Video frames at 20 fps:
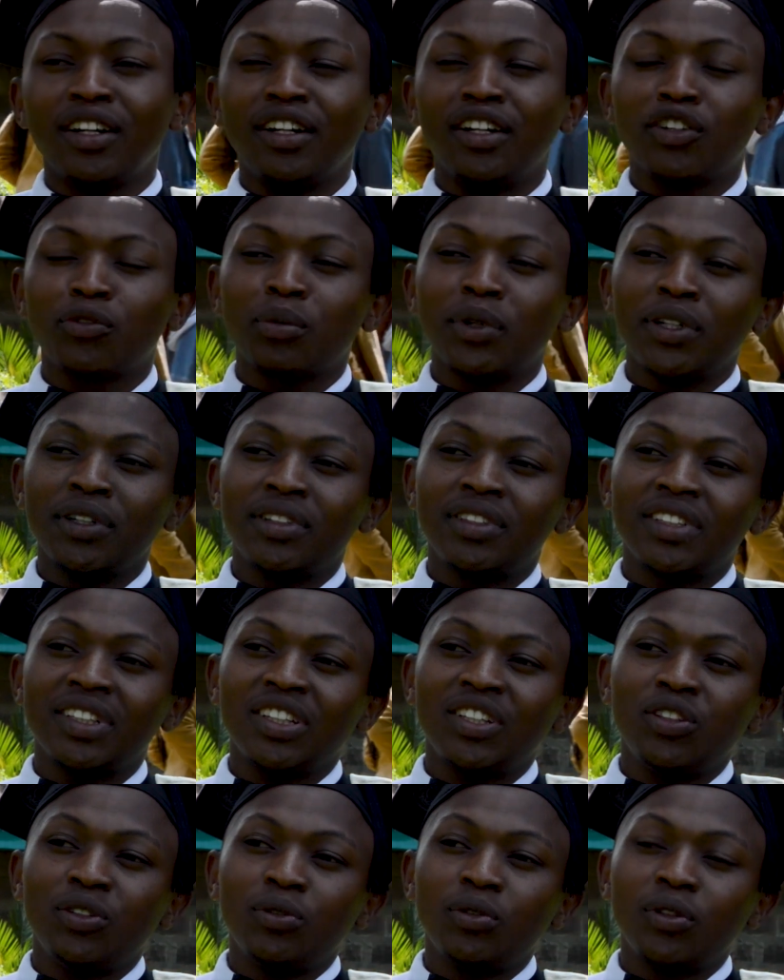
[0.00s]
despite
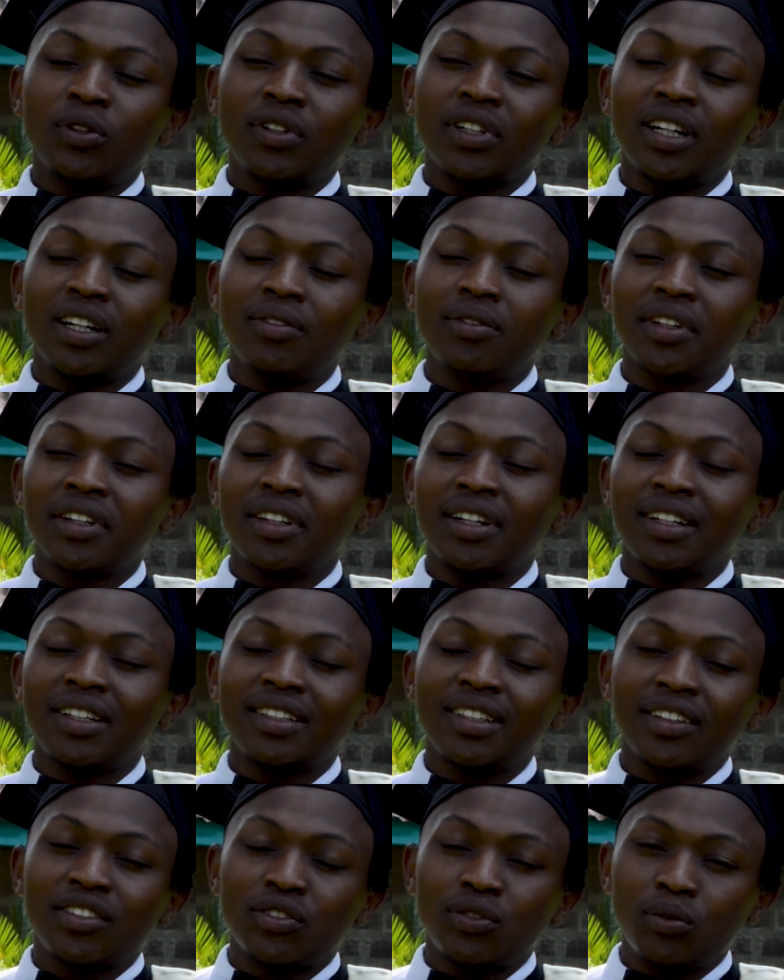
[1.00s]
you not having that
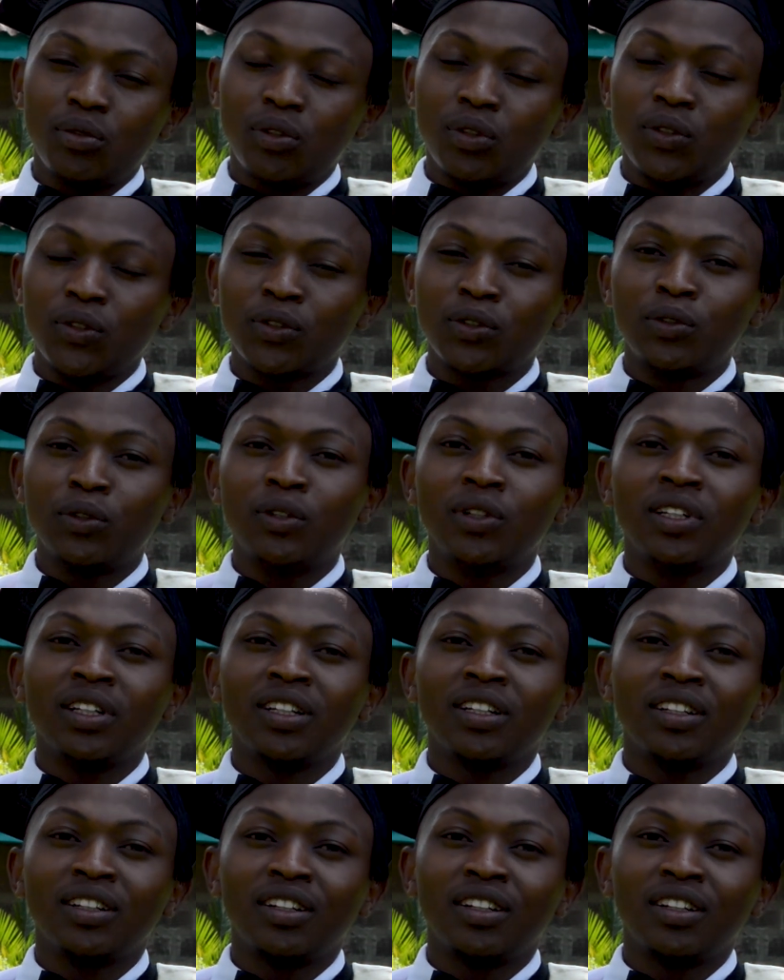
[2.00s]
chance to go to school,